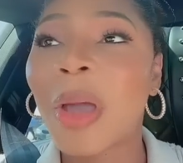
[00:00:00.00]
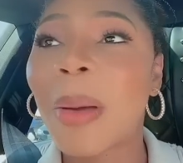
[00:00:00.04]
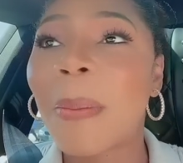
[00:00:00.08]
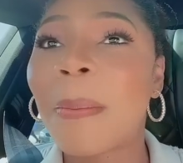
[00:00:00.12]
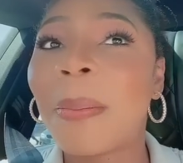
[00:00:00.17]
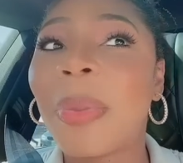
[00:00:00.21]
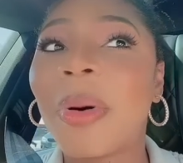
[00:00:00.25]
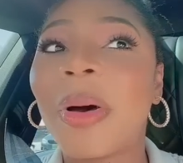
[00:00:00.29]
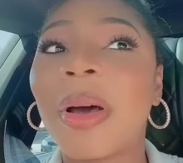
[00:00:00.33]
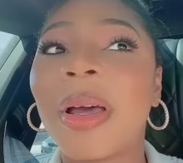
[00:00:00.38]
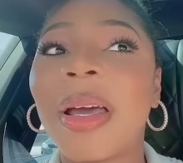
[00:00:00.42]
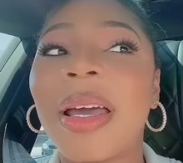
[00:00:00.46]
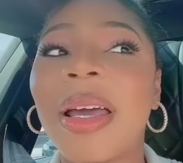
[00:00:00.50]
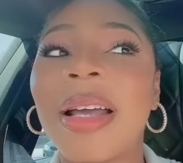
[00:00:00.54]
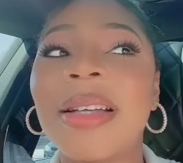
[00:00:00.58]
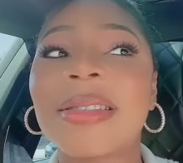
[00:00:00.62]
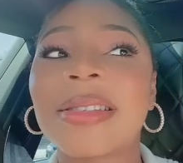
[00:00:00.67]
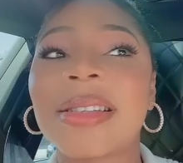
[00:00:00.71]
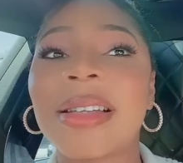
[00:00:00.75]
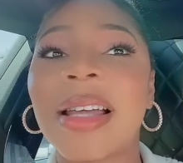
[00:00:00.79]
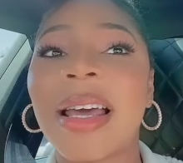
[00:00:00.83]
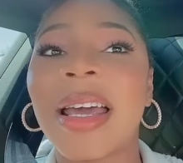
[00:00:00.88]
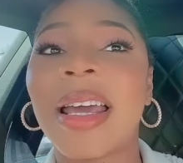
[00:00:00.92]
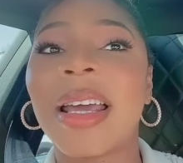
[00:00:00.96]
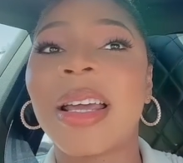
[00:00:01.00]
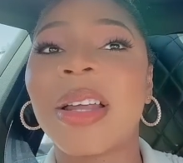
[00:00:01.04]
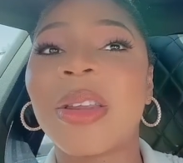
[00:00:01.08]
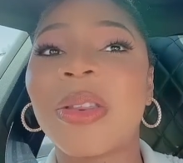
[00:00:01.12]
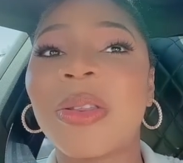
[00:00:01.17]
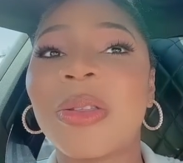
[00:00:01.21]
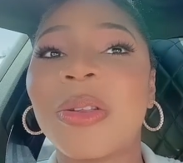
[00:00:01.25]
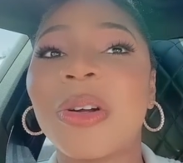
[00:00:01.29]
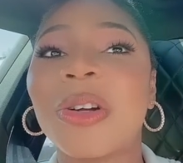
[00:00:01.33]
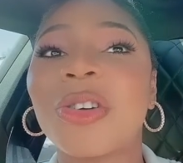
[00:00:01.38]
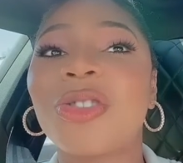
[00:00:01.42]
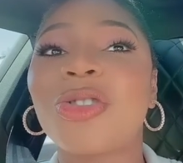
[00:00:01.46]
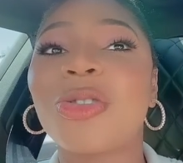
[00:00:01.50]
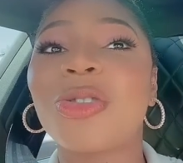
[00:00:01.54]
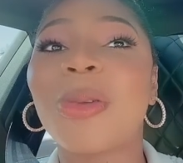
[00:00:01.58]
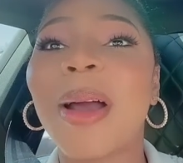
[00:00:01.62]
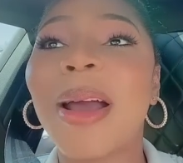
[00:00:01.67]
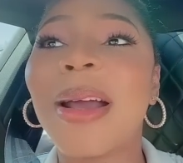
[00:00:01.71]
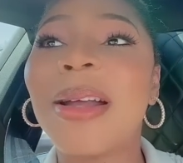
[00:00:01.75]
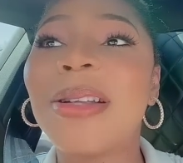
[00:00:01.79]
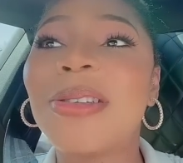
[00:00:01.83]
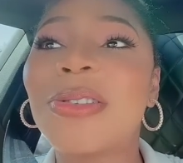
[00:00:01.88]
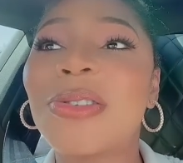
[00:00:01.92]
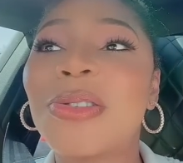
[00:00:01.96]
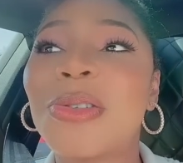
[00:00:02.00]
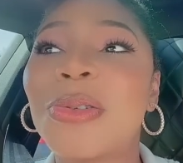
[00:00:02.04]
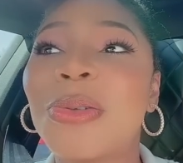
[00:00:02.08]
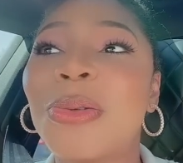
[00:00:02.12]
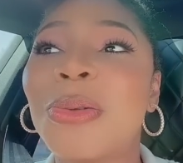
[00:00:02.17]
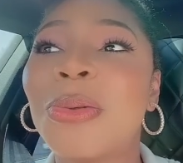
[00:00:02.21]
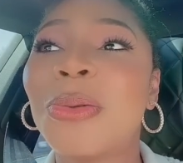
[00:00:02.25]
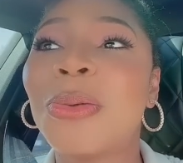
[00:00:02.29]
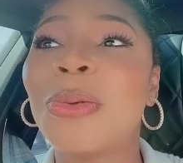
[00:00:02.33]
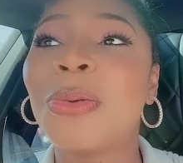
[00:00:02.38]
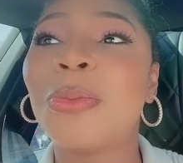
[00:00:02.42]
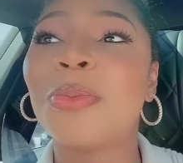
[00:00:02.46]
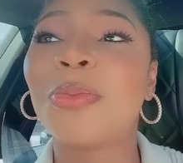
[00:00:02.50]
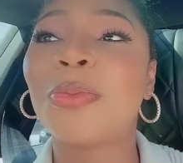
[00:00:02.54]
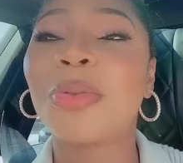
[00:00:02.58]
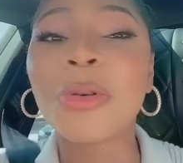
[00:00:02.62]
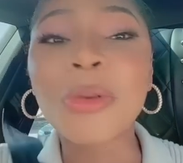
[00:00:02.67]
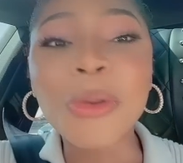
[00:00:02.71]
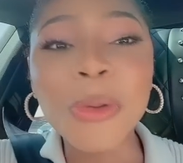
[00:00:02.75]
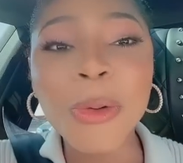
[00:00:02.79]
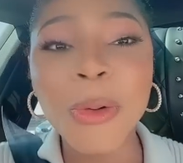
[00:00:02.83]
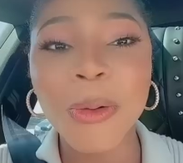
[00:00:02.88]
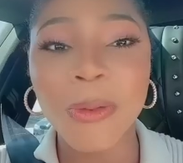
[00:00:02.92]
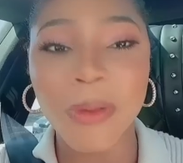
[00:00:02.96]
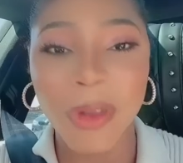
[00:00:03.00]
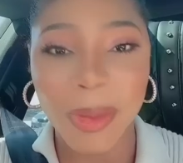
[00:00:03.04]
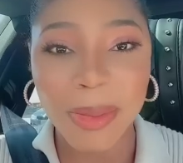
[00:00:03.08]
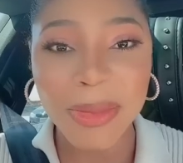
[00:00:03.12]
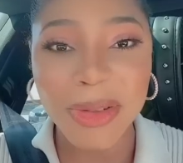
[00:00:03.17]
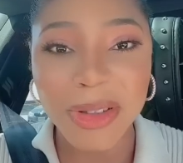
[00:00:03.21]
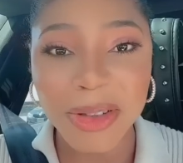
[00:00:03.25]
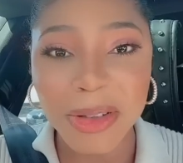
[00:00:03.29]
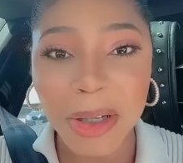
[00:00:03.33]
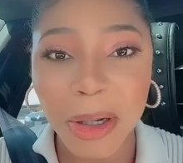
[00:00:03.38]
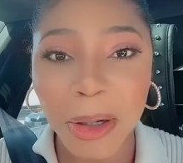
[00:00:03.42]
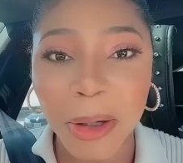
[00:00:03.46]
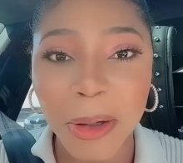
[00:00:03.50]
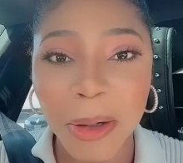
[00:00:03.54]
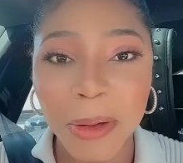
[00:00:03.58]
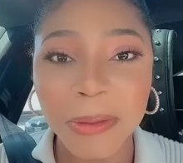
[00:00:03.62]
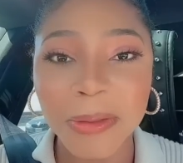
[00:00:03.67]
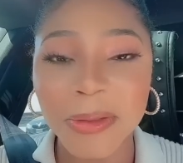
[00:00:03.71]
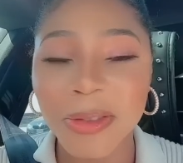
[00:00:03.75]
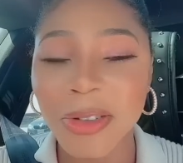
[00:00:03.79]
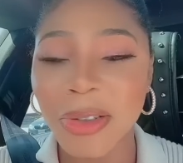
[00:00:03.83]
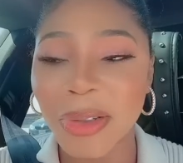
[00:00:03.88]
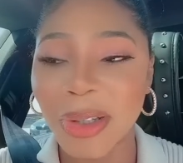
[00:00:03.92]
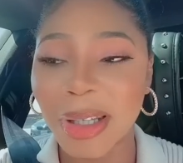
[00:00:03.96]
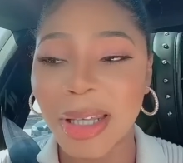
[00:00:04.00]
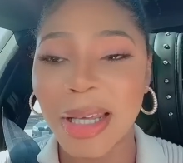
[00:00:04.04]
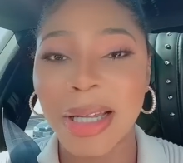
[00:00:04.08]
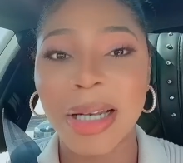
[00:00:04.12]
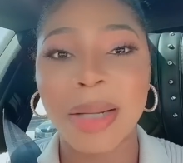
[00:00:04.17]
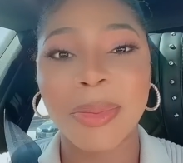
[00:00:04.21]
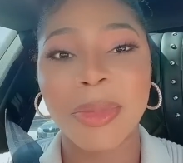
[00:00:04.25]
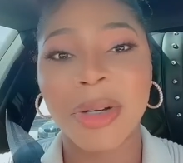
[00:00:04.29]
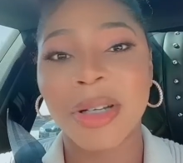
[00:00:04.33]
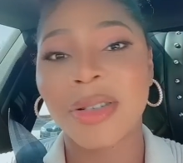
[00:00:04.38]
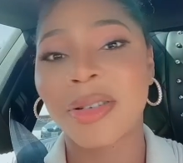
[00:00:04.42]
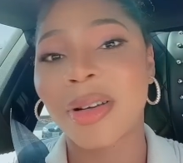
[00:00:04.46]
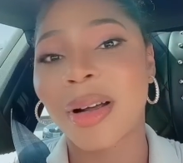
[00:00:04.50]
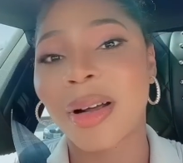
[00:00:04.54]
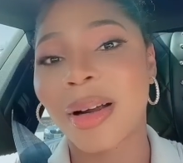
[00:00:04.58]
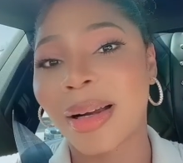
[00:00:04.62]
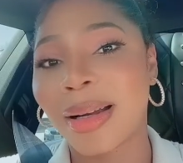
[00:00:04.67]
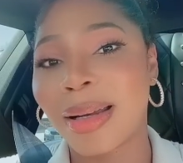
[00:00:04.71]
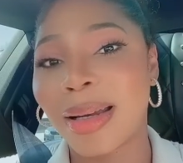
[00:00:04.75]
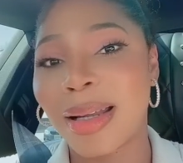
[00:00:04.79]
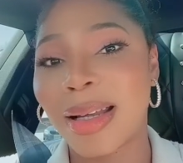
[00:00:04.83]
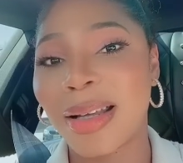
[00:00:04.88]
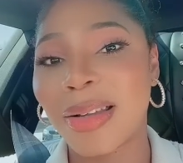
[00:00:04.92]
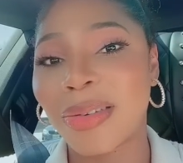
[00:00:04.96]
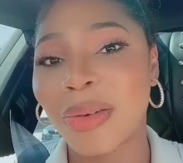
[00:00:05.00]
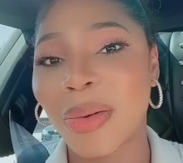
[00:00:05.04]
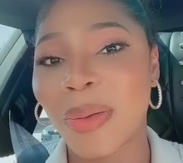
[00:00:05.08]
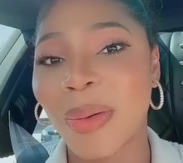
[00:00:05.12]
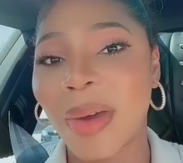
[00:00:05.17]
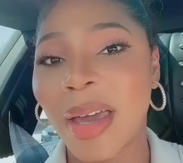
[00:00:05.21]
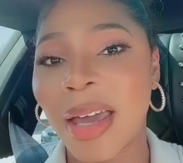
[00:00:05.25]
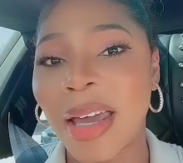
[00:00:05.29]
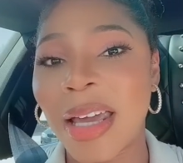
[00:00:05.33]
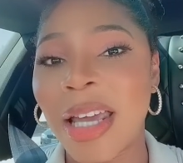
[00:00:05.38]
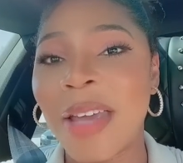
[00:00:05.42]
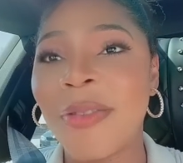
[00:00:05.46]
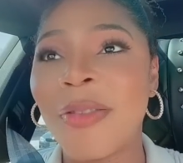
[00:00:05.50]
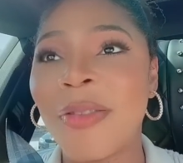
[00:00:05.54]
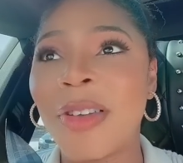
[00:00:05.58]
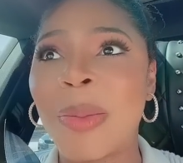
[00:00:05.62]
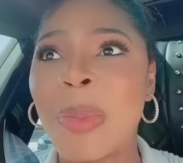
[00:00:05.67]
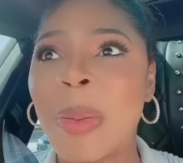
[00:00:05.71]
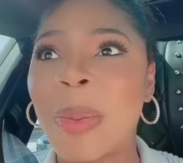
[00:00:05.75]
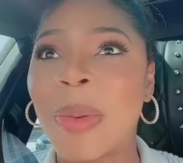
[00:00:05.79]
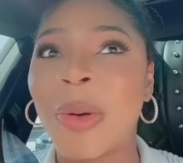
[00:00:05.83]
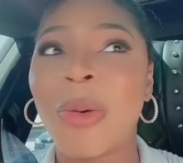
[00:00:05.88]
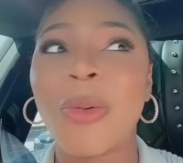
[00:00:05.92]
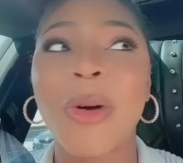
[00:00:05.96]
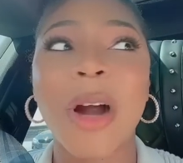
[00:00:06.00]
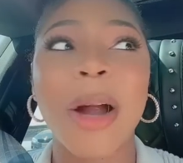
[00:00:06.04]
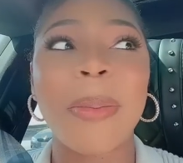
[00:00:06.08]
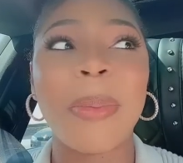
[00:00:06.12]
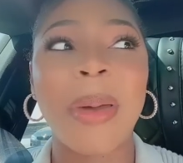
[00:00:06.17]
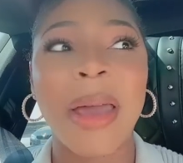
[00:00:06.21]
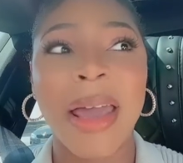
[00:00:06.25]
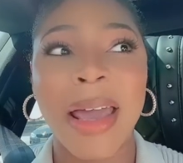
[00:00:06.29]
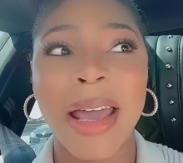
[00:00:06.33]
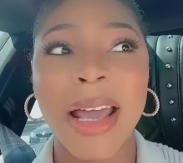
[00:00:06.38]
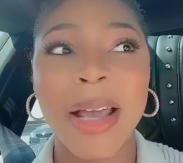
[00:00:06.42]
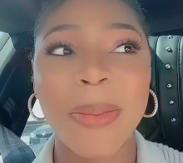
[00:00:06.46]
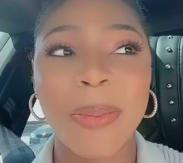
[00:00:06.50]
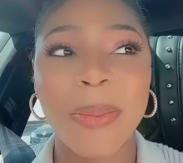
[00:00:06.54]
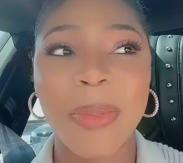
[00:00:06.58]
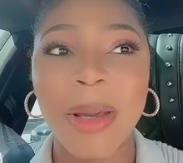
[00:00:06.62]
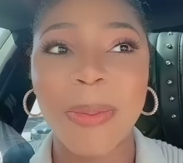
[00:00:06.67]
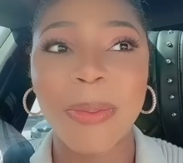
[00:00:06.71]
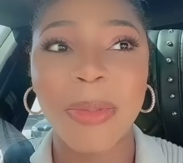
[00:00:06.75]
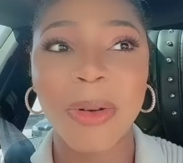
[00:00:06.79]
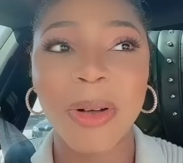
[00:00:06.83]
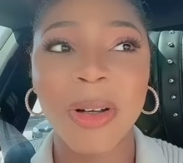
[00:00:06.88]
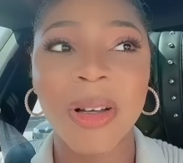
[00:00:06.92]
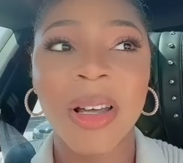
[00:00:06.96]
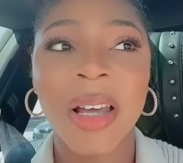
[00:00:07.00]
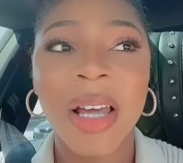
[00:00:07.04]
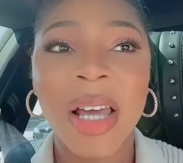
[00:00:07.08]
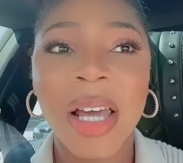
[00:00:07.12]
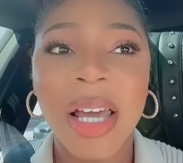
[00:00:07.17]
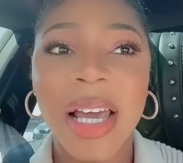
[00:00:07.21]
but it's like they're trying to prove themselves to the kingdom of darkness okay even the people who are paying people